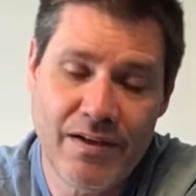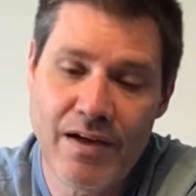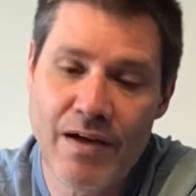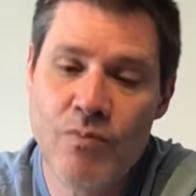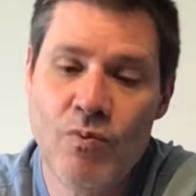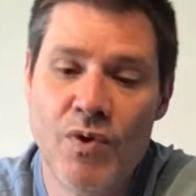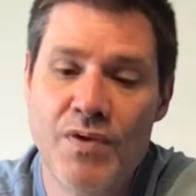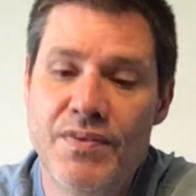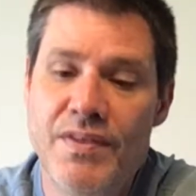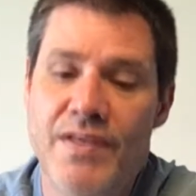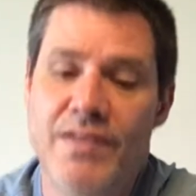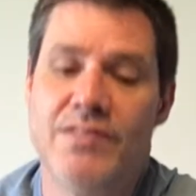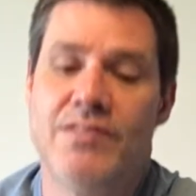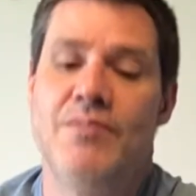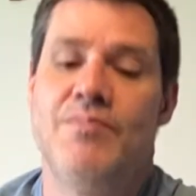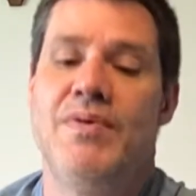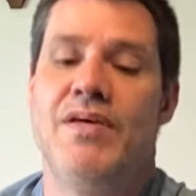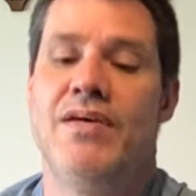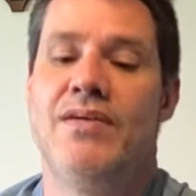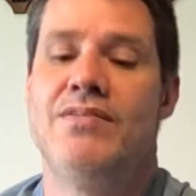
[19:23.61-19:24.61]
I want things to
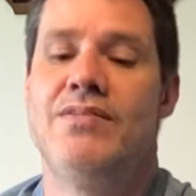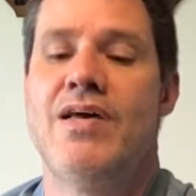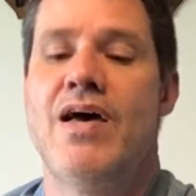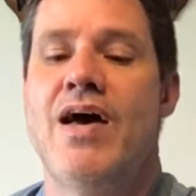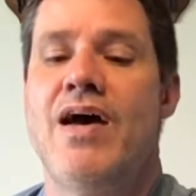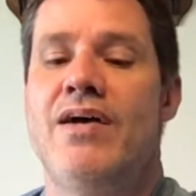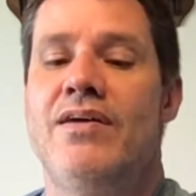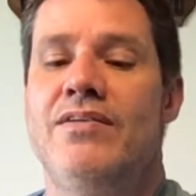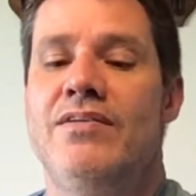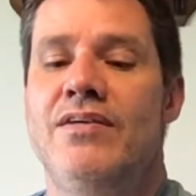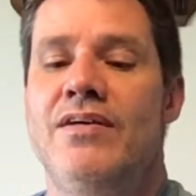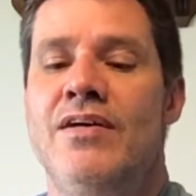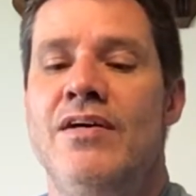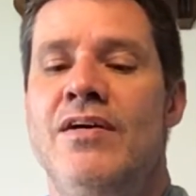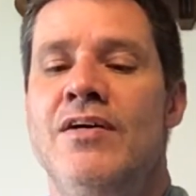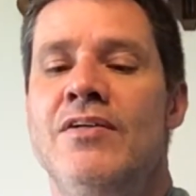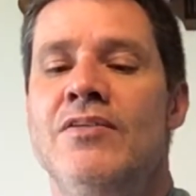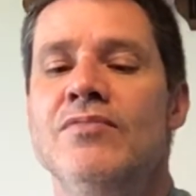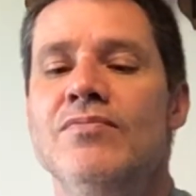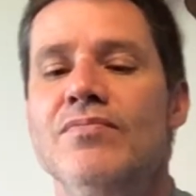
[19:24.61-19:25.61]
be exact.
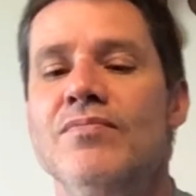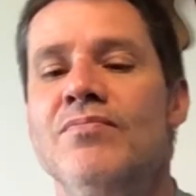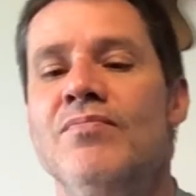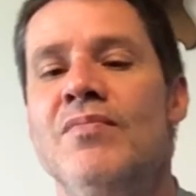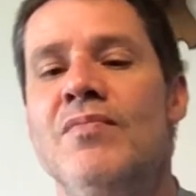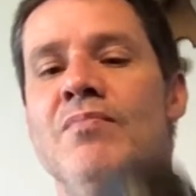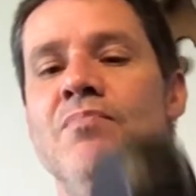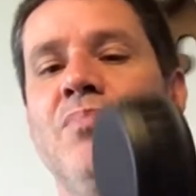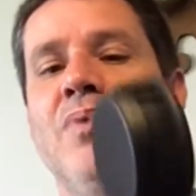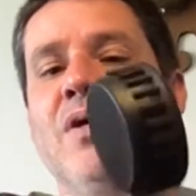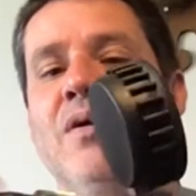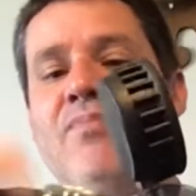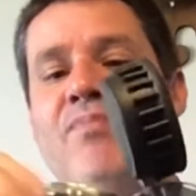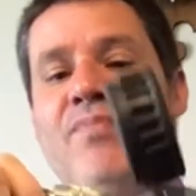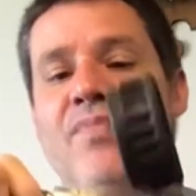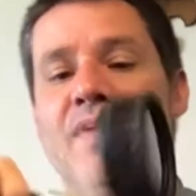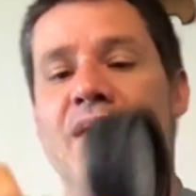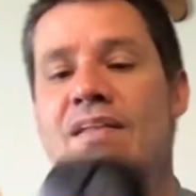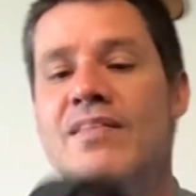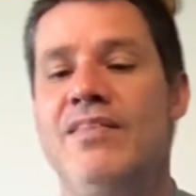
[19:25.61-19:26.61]
But,
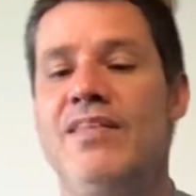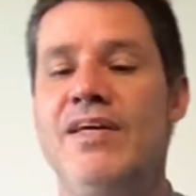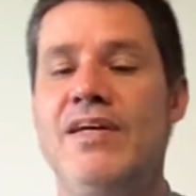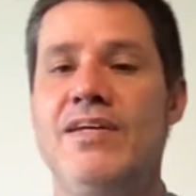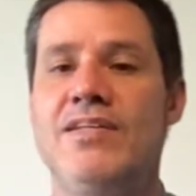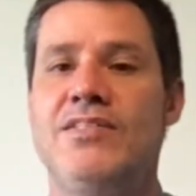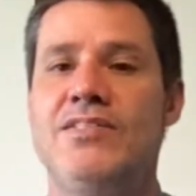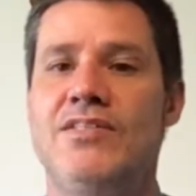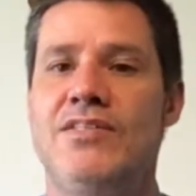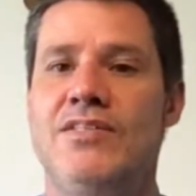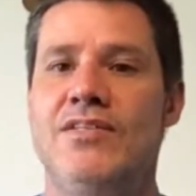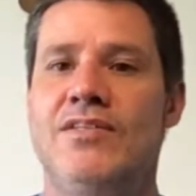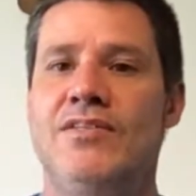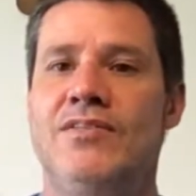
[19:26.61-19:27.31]
and this,